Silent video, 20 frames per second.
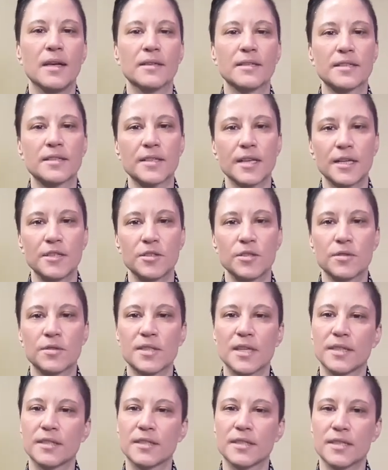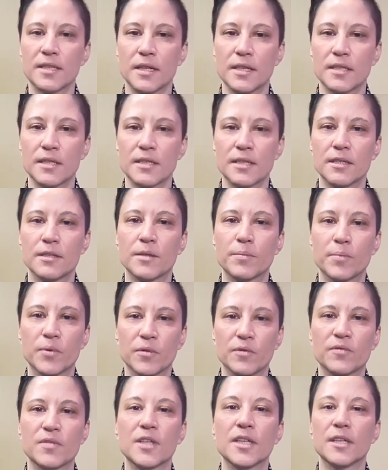The statutes are discussed and
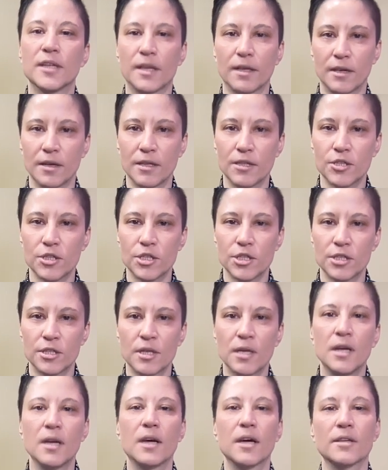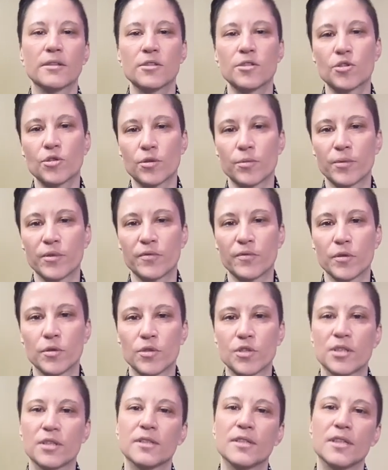approved in English, and the German
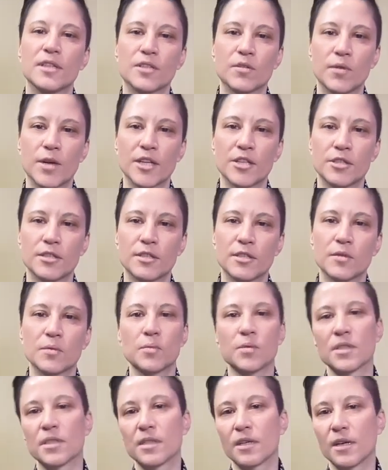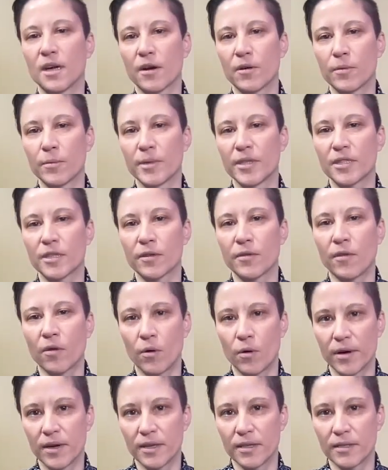version is registered with the government
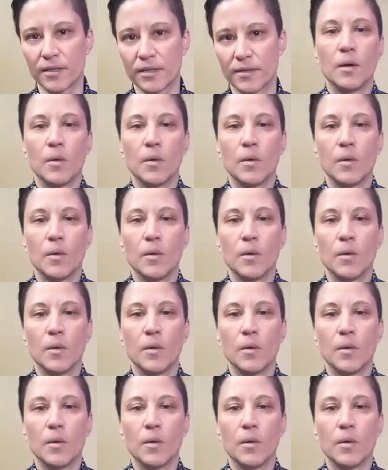authorities.